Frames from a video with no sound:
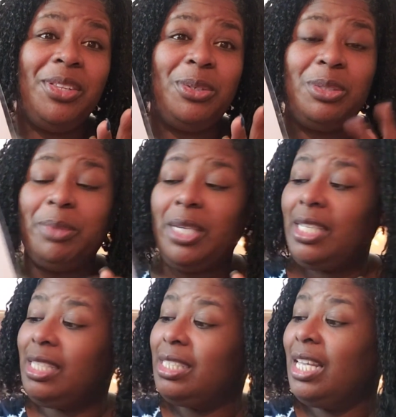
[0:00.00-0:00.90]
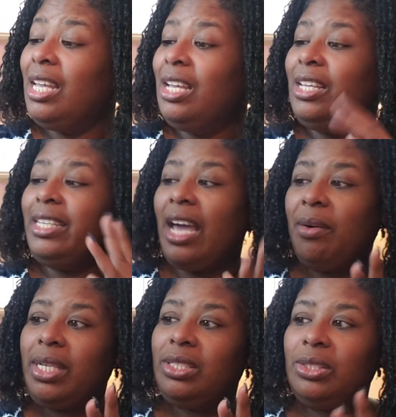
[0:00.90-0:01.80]
for those monies.
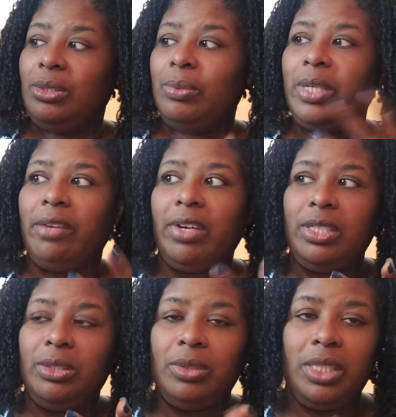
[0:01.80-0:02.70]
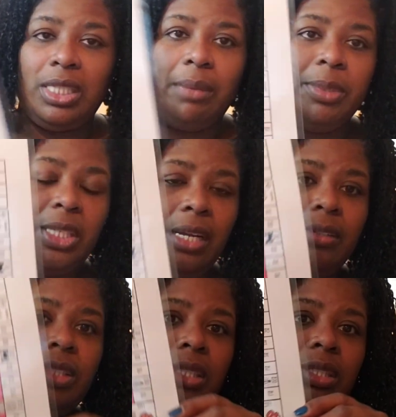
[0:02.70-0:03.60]
Now I do whenever I do these type of
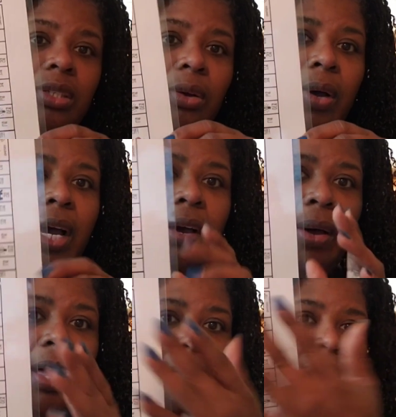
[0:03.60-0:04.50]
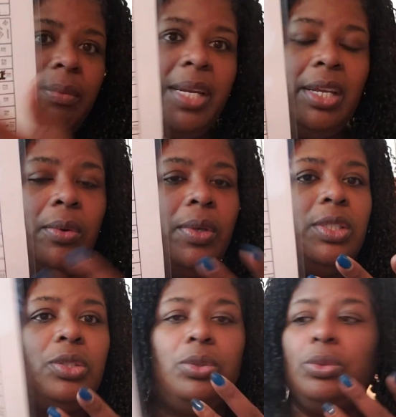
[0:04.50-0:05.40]
challenges. So I'll have the money
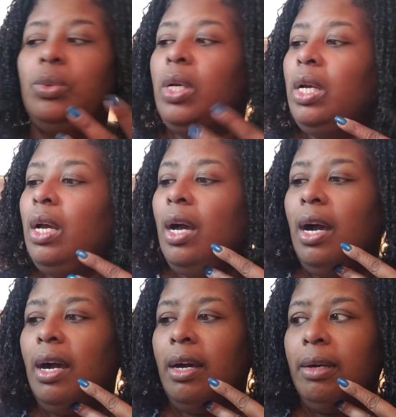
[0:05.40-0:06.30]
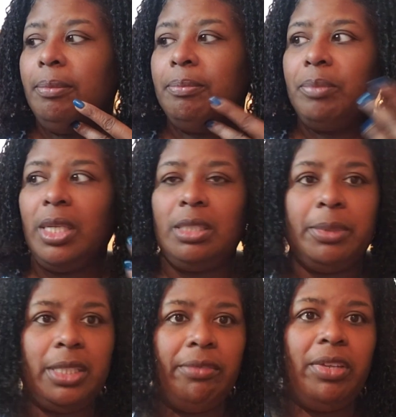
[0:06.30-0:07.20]
going to a
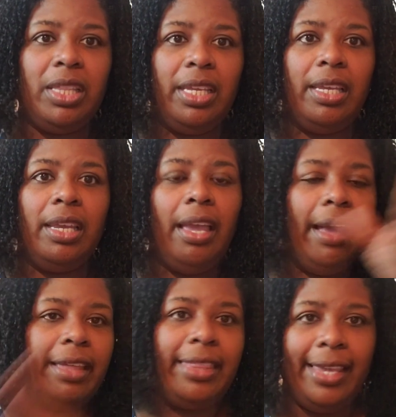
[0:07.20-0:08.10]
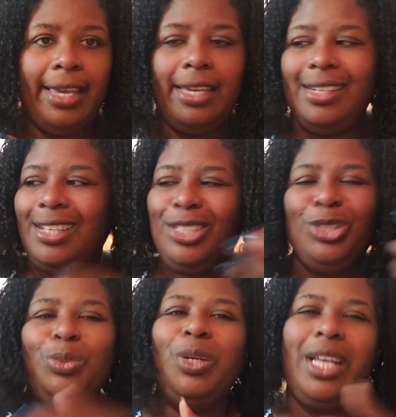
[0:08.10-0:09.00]
specific thing at the end,
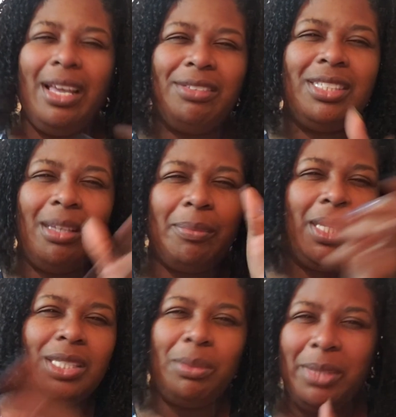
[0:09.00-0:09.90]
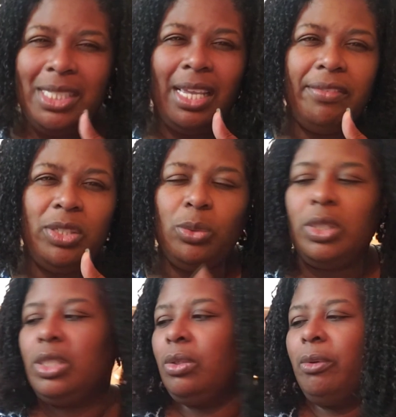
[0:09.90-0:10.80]
because you want to have something to be saving
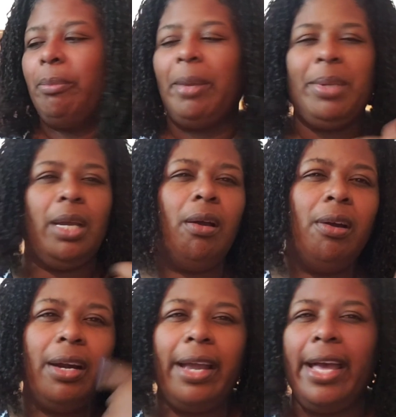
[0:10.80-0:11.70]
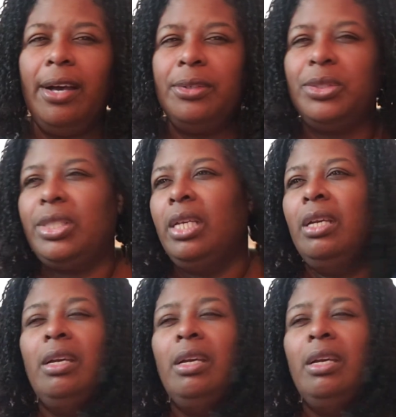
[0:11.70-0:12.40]
towards. So it might be a car, a house,